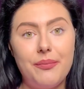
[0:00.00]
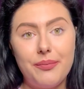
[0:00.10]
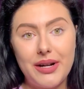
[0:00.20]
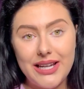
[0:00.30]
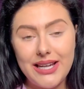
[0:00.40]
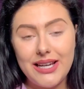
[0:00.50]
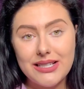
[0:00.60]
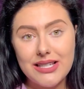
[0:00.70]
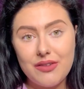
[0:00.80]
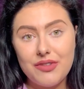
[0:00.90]

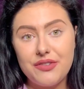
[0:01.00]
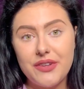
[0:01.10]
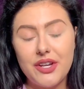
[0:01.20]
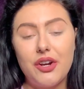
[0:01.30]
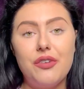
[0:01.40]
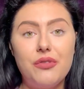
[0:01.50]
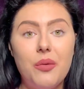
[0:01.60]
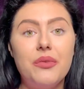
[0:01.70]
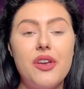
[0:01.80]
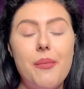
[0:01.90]
please give this video a
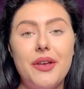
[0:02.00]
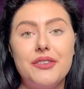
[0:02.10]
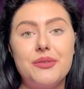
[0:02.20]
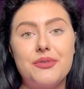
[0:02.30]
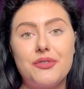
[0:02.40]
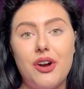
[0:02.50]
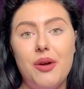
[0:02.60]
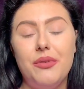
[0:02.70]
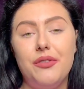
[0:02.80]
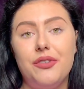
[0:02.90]
thumbs up and
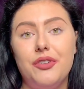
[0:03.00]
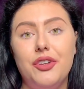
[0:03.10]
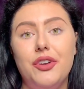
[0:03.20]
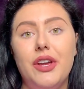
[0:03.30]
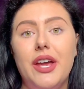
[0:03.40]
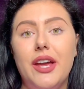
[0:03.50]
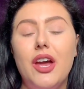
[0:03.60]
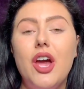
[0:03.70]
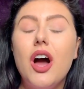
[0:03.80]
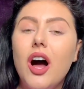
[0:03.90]
subscribe if you're new here.
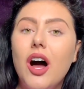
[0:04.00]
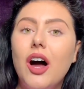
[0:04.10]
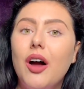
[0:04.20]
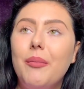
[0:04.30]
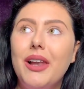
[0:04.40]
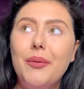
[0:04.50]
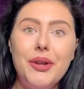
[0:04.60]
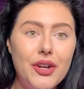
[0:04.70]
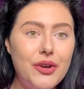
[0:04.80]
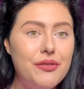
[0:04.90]
Let
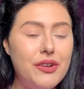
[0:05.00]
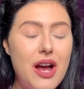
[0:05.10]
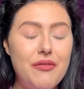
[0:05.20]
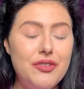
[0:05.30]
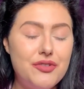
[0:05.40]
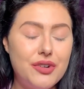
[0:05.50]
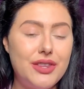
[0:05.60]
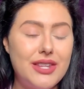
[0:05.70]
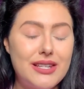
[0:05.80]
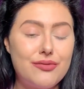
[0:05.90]
me know if you have
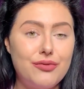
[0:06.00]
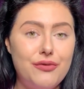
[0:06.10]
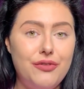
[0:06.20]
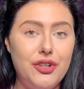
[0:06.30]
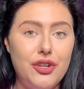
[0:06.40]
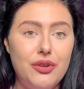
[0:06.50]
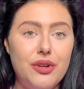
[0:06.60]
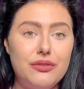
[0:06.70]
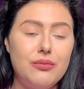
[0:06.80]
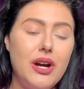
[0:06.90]
enjoyed this review
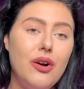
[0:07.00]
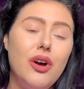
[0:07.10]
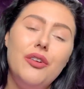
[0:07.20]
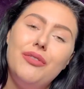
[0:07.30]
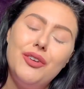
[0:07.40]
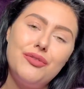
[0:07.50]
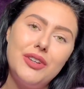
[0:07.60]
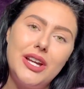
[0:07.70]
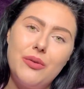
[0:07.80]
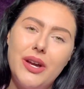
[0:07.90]
as well. Hopefully it was
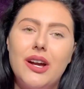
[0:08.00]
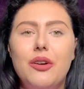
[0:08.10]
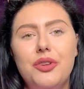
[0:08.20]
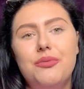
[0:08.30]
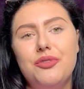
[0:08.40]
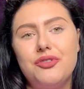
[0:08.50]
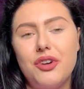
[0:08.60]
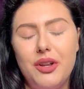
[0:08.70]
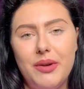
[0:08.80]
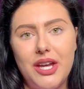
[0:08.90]
really quick. I was
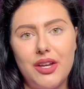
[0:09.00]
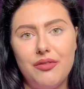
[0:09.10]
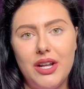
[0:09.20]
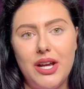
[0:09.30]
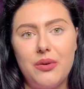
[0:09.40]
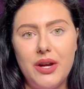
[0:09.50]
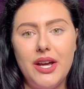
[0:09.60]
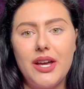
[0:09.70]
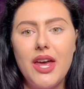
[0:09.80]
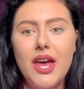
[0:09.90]
trying to make it really
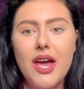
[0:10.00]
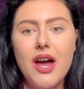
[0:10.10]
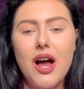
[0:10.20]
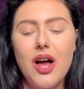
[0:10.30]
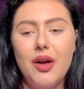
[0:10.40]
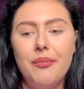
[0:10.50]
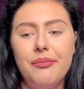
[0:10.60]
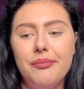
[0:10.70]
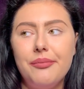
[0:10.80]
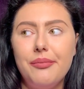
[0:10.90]
quick.
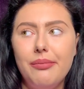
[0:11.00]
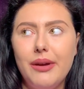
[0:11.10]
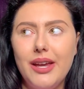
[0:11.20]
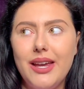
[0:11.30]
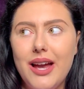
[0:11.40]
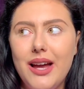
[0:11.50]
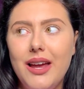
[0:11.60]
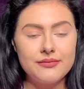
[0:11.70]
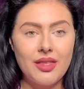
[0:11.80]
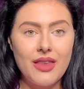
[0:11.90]
But yeah,
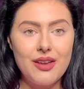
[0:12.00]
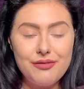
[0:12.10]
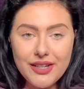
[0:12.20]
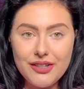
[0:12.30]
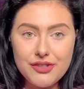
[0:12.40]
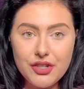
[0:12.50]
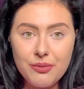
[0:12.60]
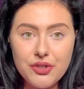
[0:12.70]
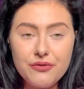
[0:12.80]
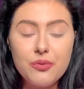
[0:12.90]
thank you so
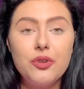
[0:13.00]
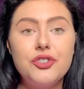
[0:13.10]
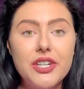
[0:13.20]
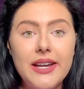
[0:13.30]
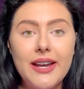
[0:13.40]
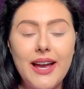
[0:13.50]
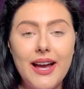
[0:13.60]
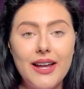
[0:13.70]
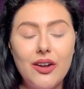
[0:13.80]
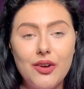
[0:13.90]
much for watching,
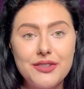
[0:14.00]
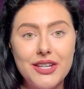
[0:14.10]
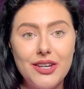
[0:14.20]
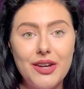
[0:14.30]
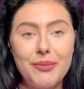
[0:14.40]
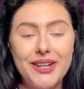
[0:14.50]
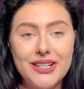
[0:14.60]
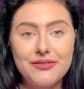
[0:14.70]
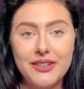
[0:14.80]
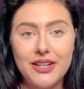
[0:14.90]
and I'll see you in my
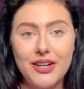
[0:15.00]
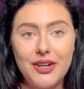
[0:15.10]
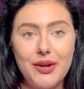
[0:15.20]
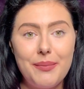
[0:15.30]
next video.